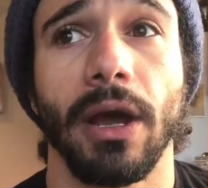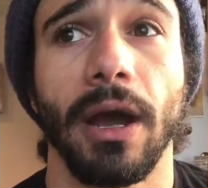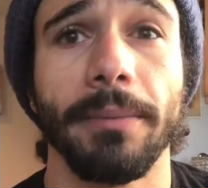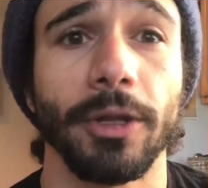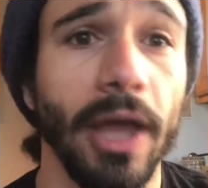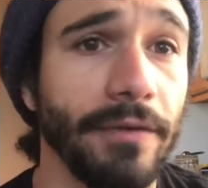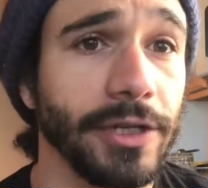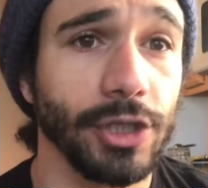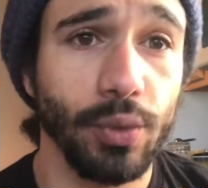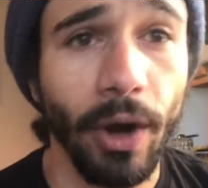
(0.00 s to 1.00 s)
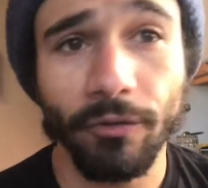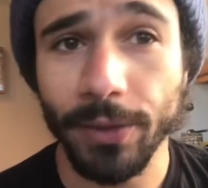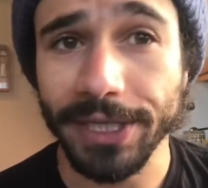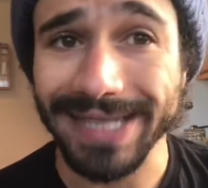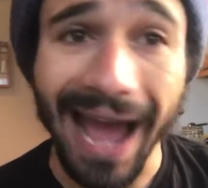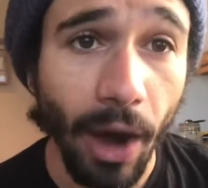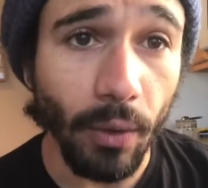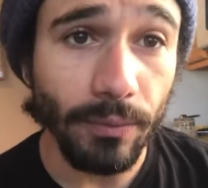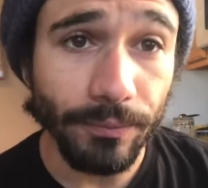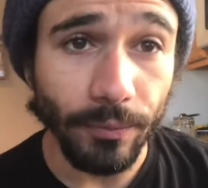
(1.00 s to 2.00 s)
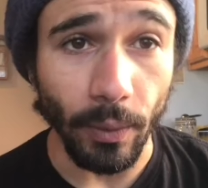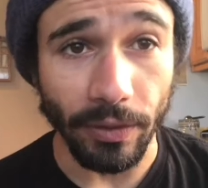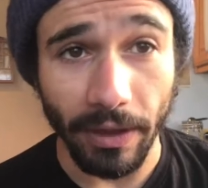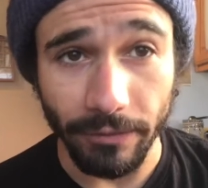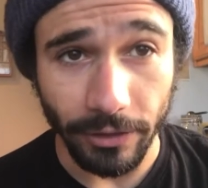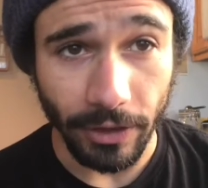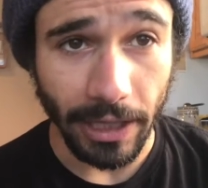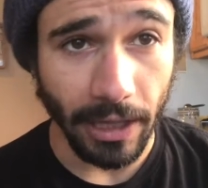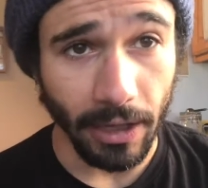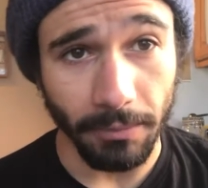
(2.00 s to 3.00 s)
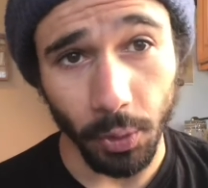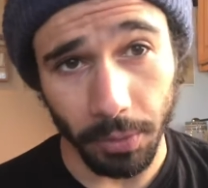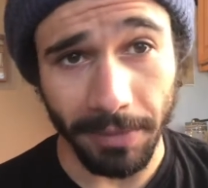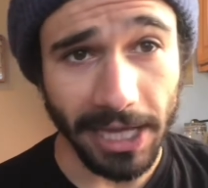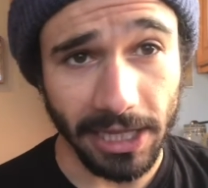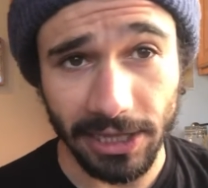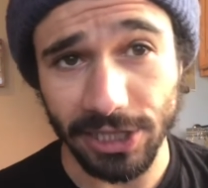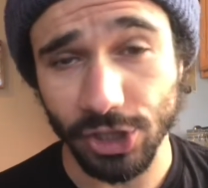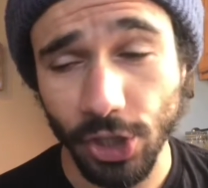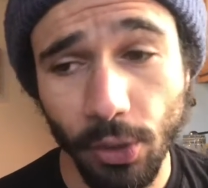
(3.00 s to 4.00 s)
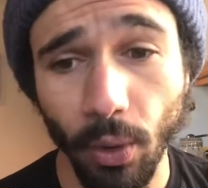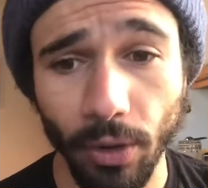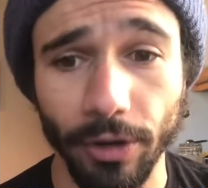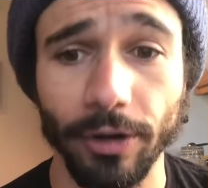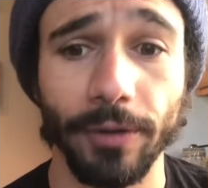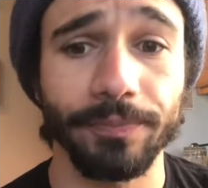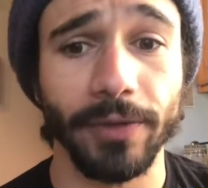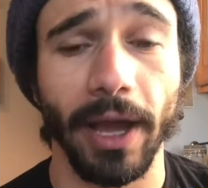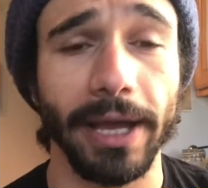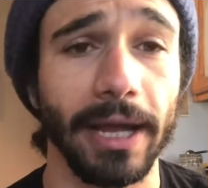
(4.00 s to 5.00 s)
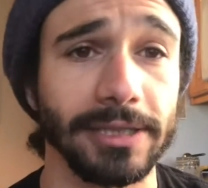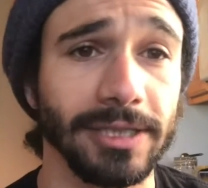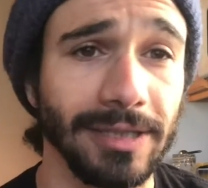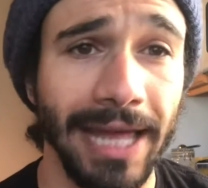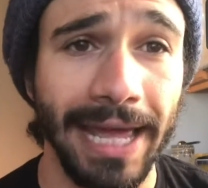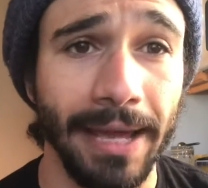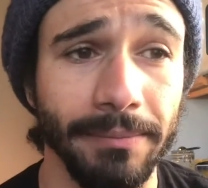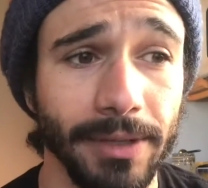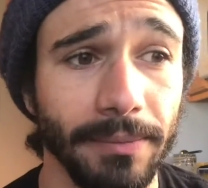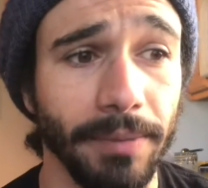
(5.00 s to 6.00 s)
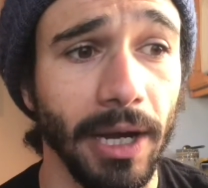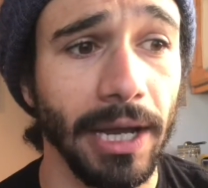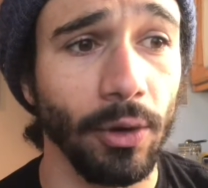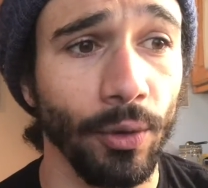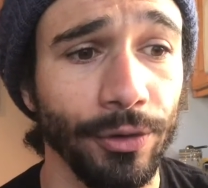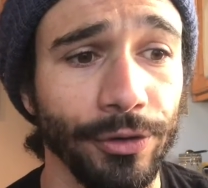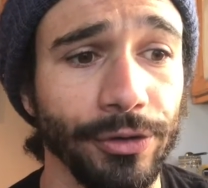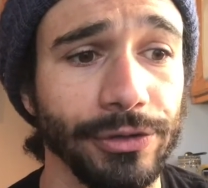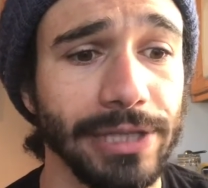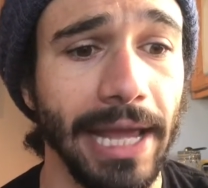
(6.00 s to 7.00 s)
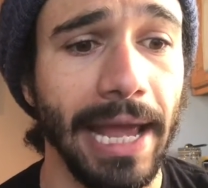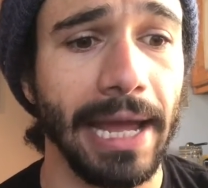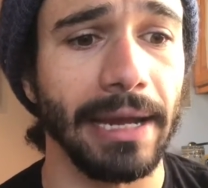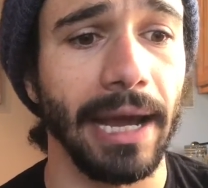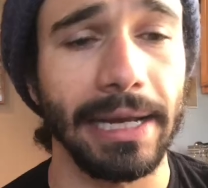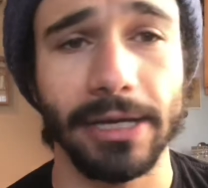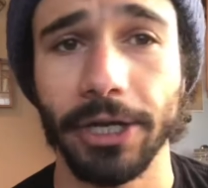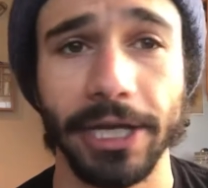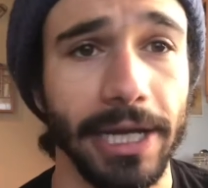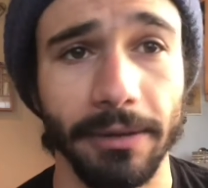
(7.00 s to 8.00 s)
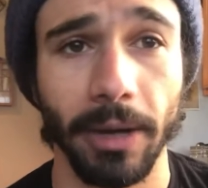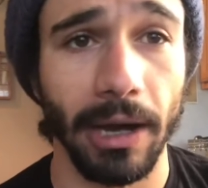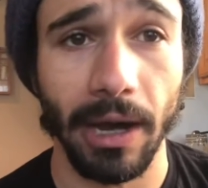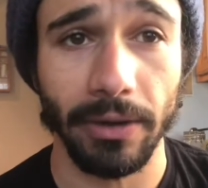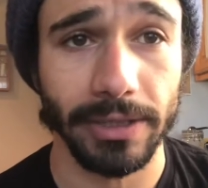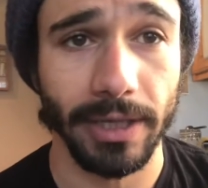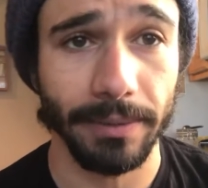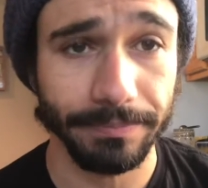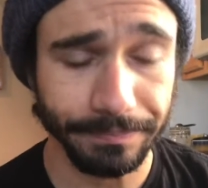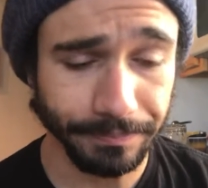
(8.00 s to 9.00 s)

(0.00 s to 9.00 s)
I'm 11 to 12 weeks out with everything. I'm making these two order. I got slammed by orders and I couldn't get them out in time.